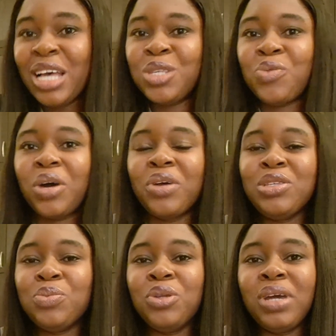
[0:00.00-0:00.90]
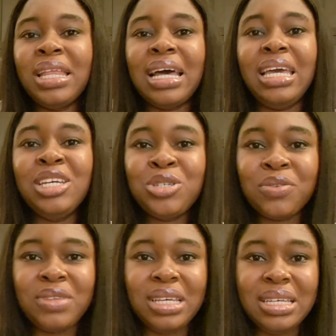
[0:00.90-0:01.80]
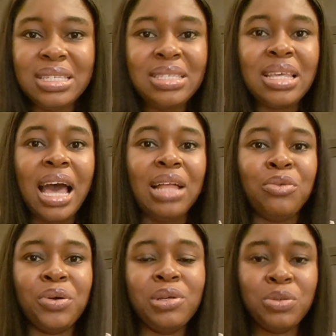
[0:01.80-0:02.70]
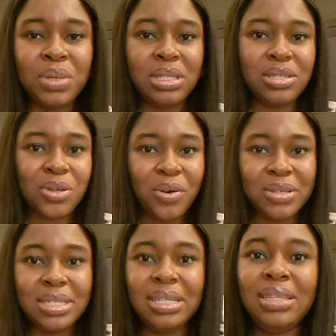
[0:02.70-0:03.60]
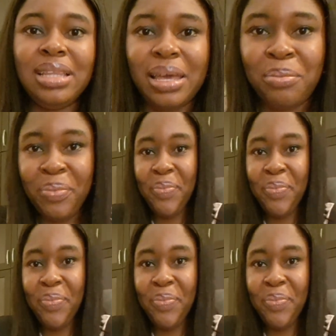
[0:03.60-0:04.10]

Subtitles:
So we're going to be looking at each of these and we're going to be discussing them.